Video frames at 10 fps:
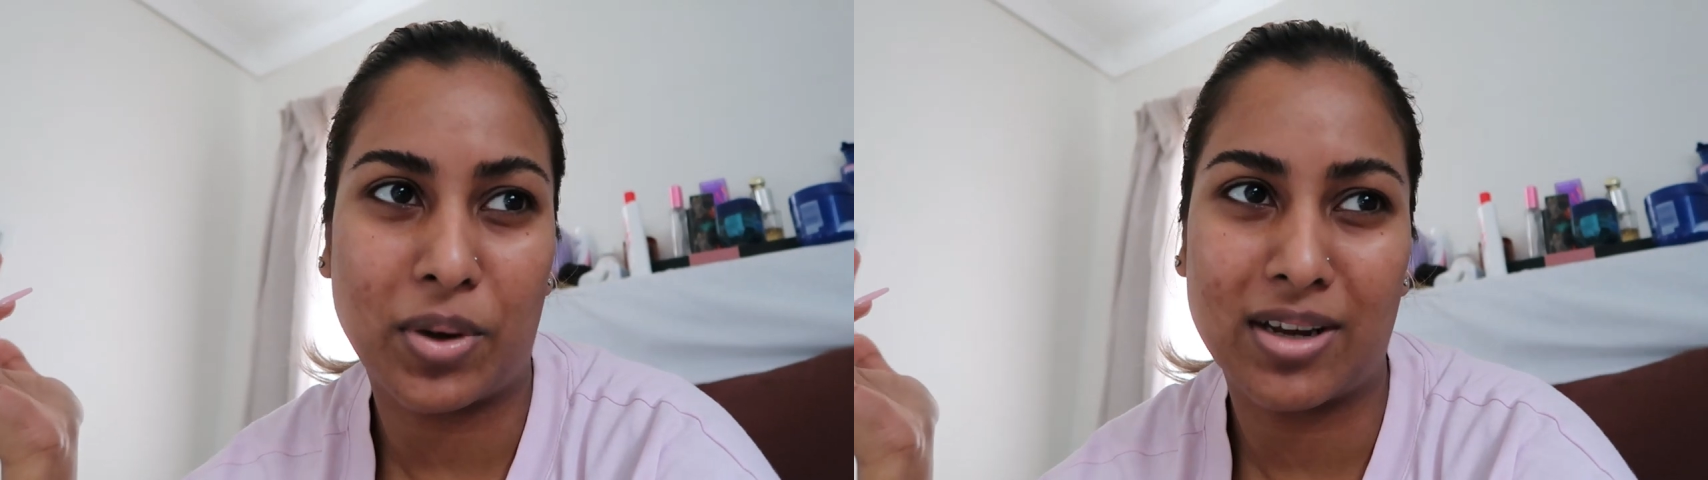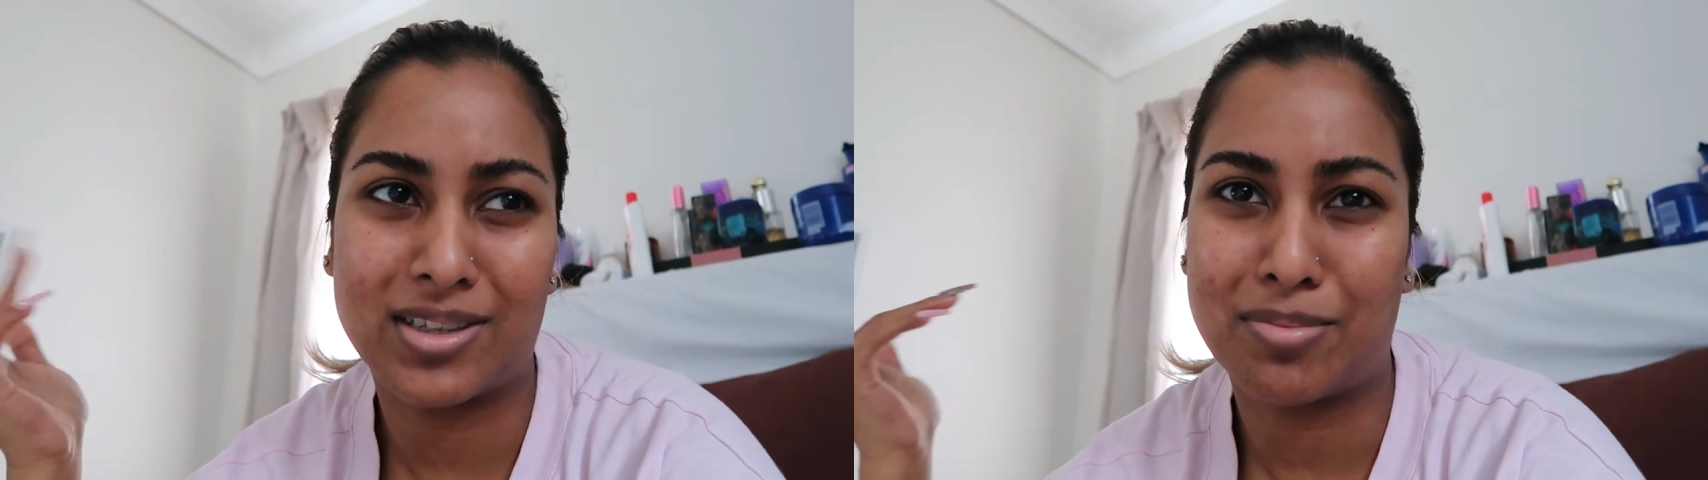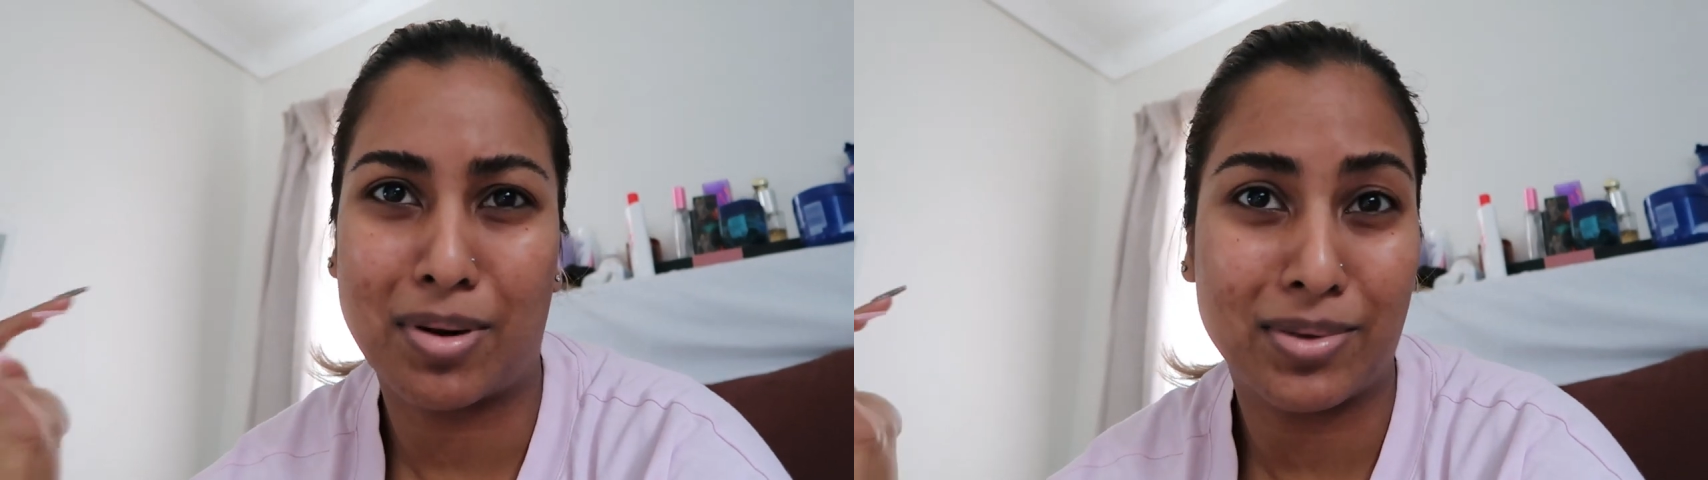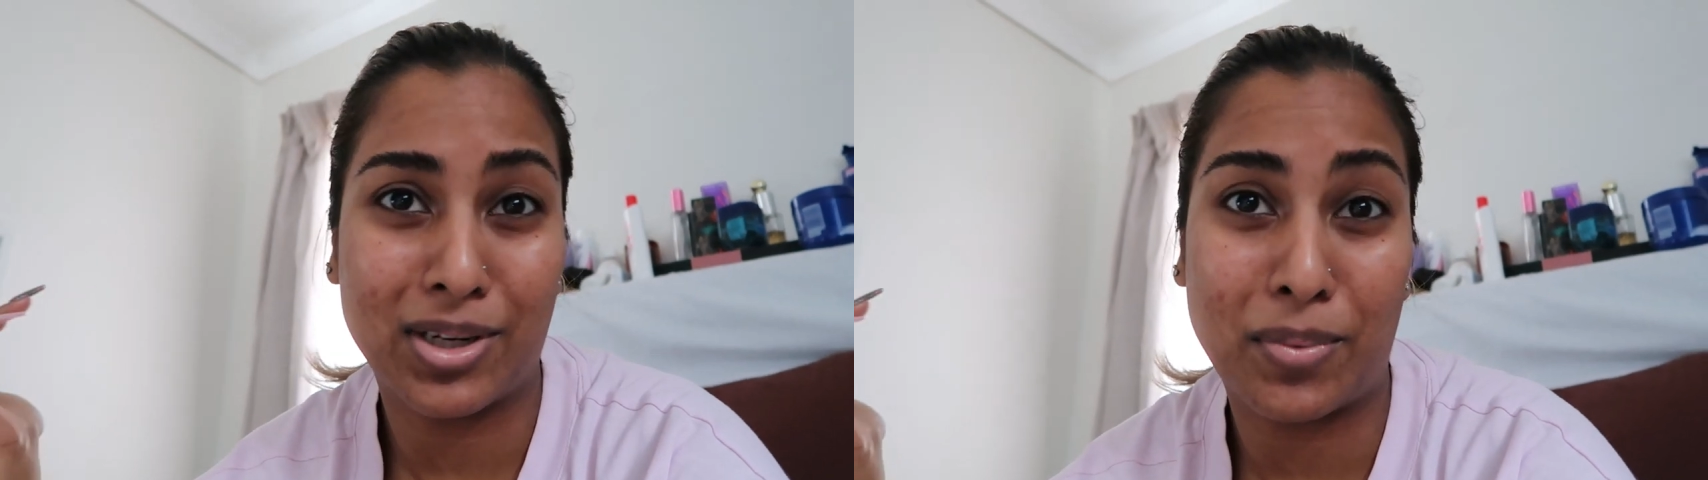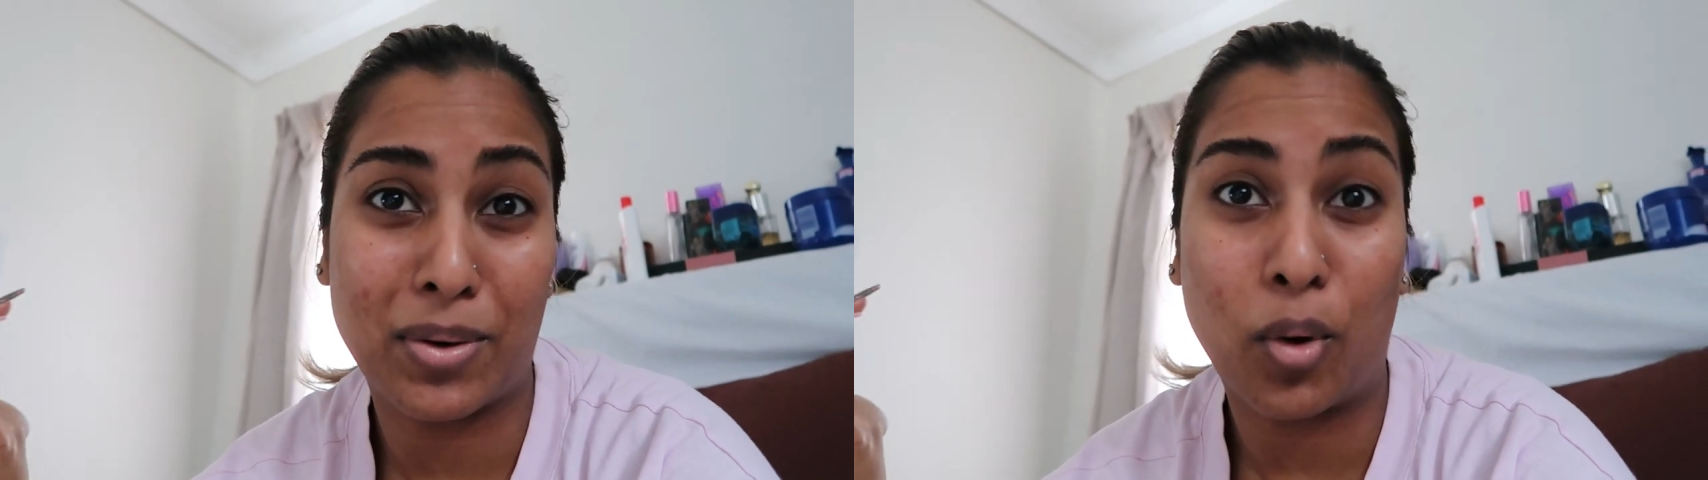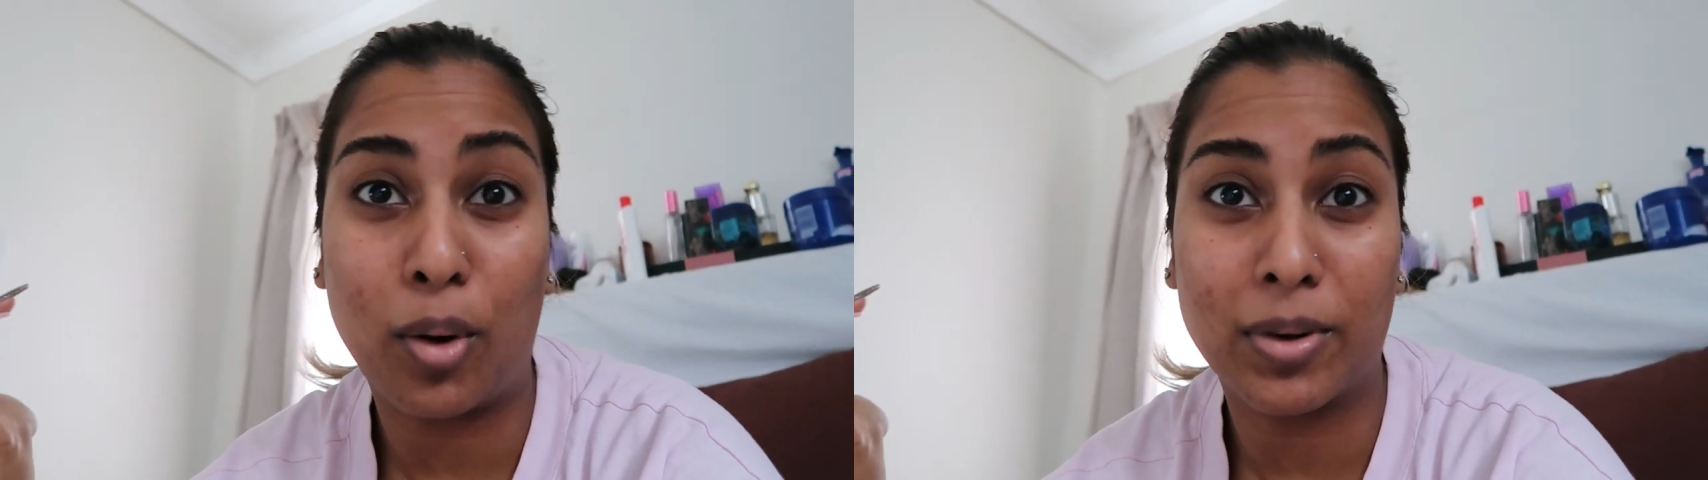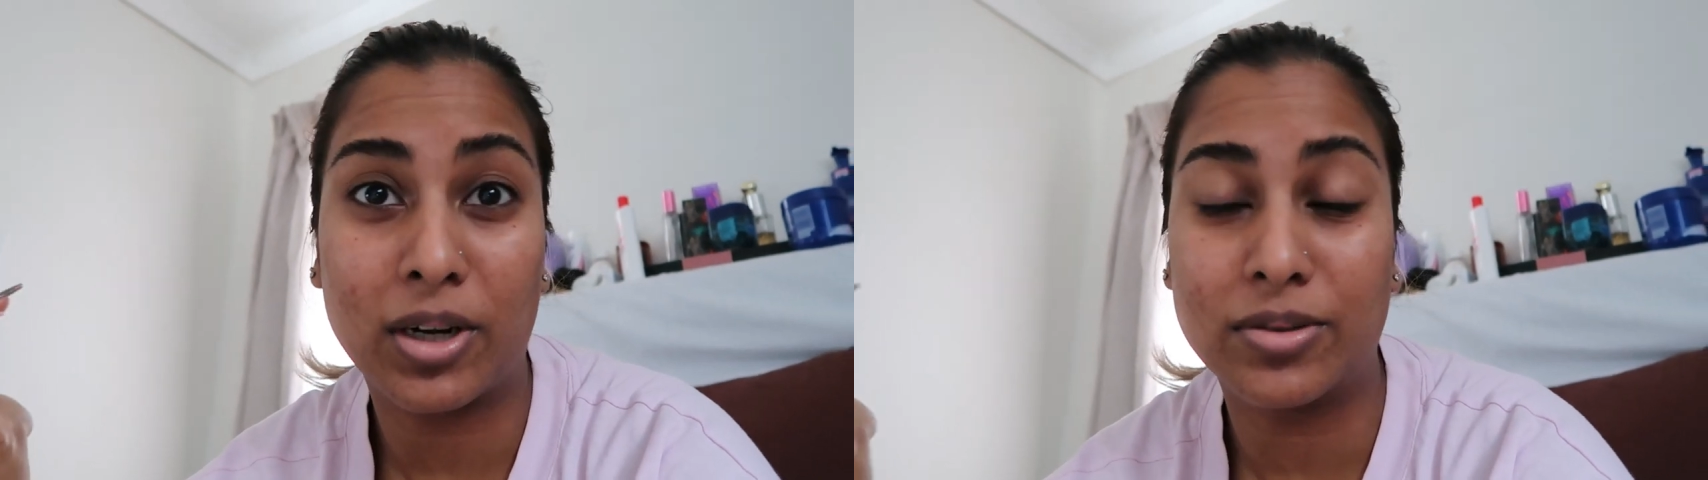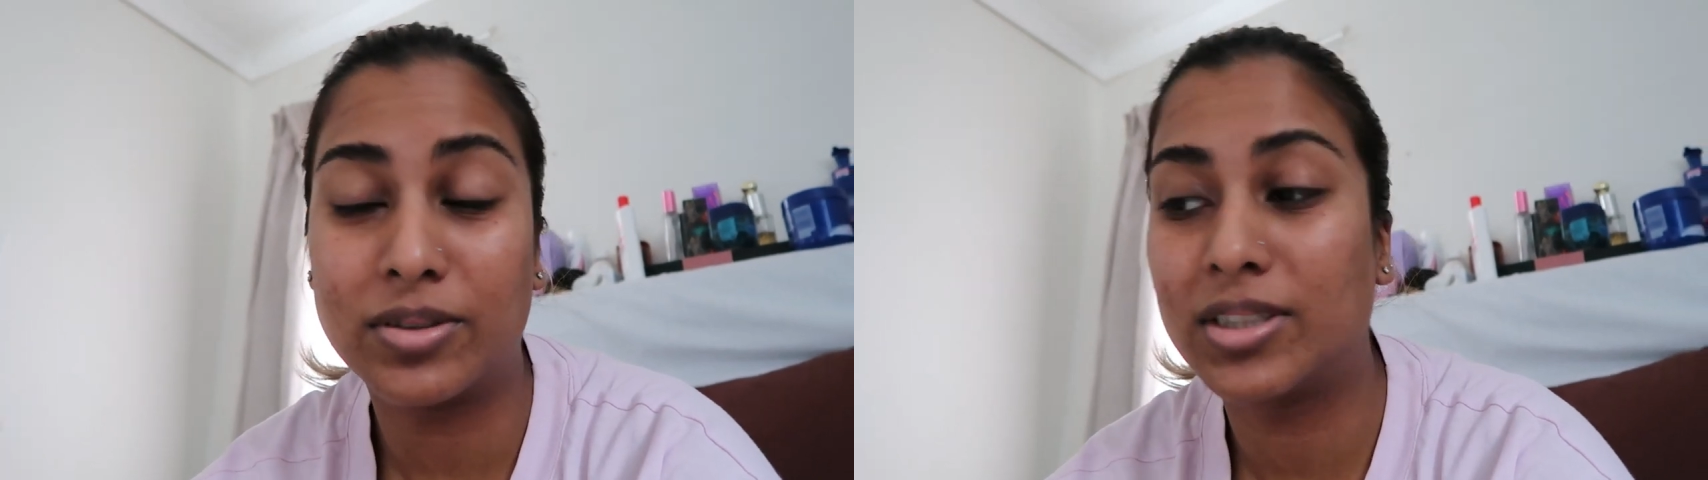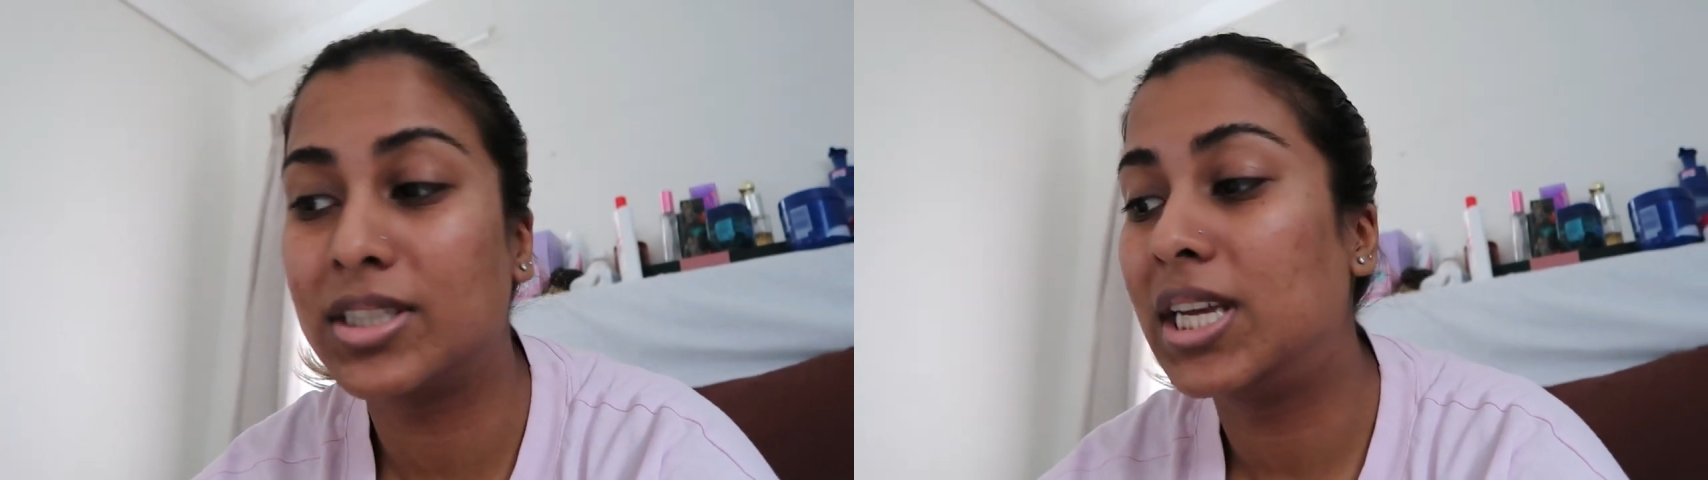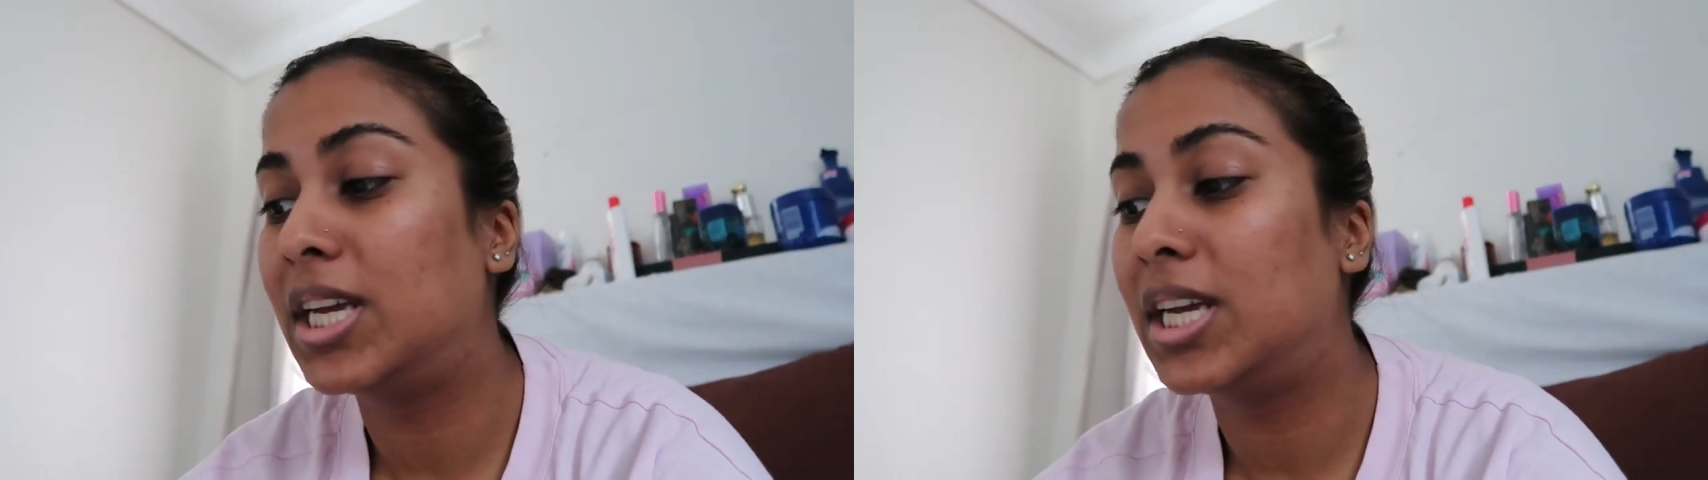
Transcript: wear because i'm probably gonna wear warm clothes